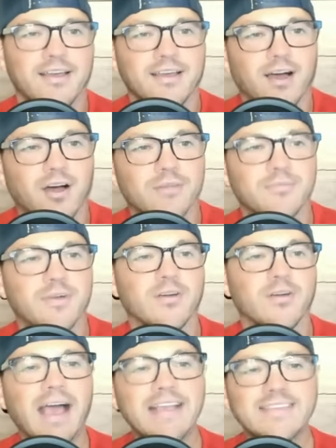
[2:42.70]
our
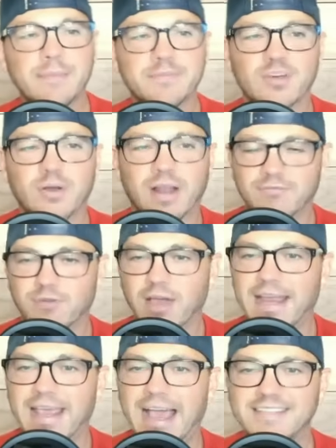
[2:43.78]
last episode on
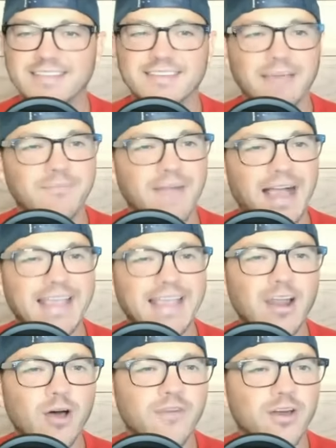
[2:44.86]
Friday, I
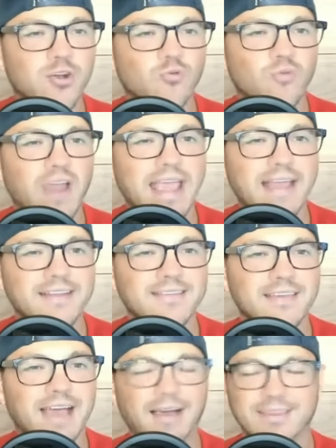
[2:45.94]
got off on a rant.
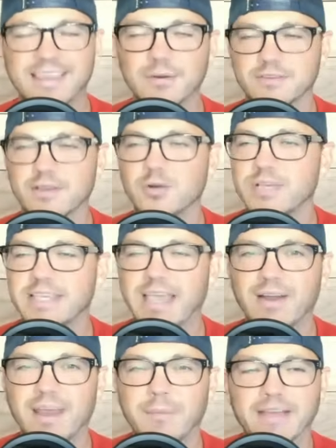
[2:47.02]
I think I was literally
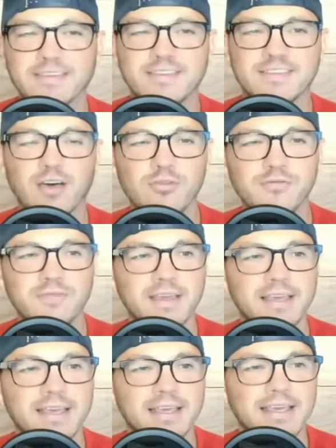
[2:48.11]
yelling at myself
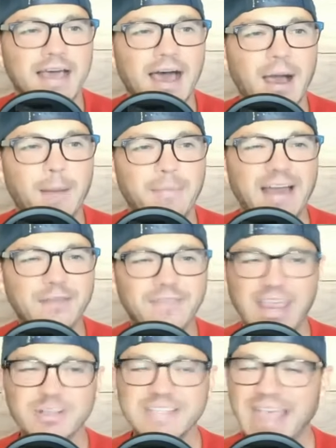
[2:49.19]
out of
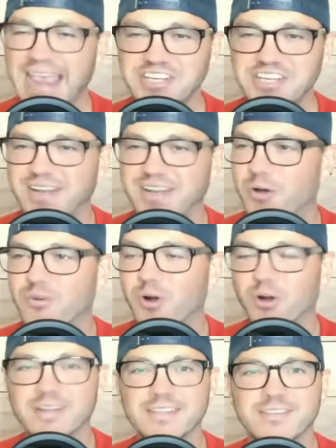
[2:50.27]
irritation over
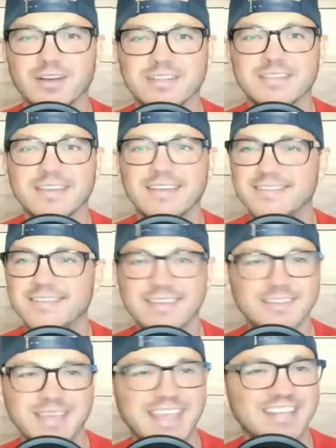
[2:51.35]
Arkansas just
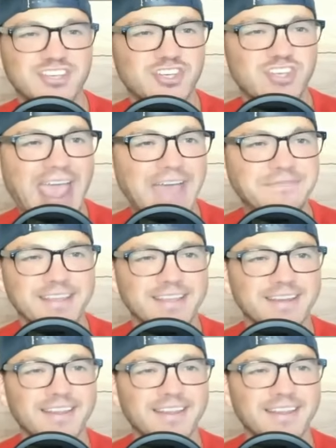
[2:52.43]
consistently getting shafted